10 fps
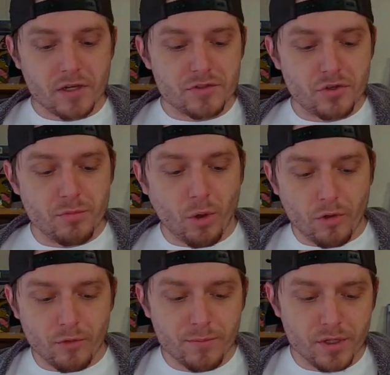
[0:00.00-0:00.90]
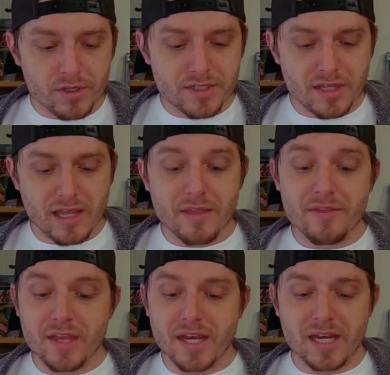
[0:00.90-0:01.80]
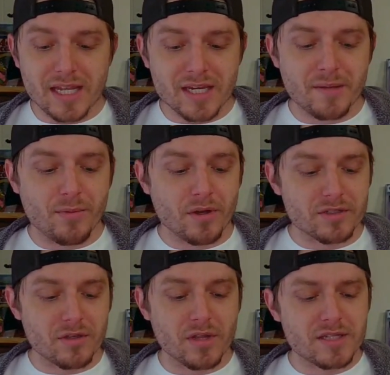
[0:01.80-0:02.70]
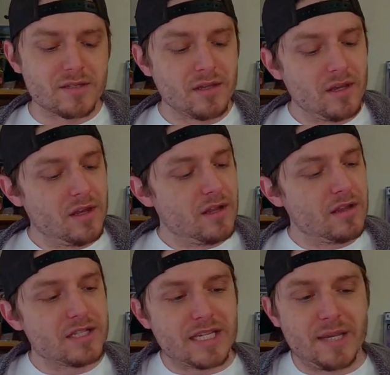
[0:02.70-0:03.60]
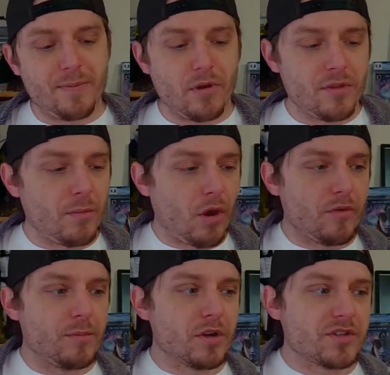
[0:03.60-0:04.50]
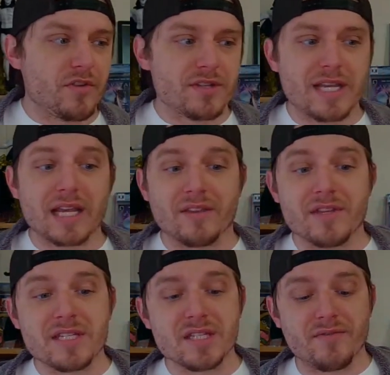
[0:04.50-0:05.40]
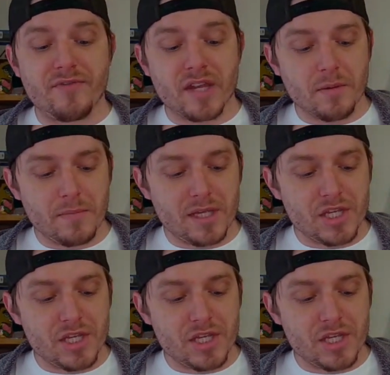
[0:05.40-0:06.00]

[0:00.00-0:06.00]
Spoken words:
two Marvel books and then an indie book. So let's Let's keep it on the Marvel books for a second. This is Venom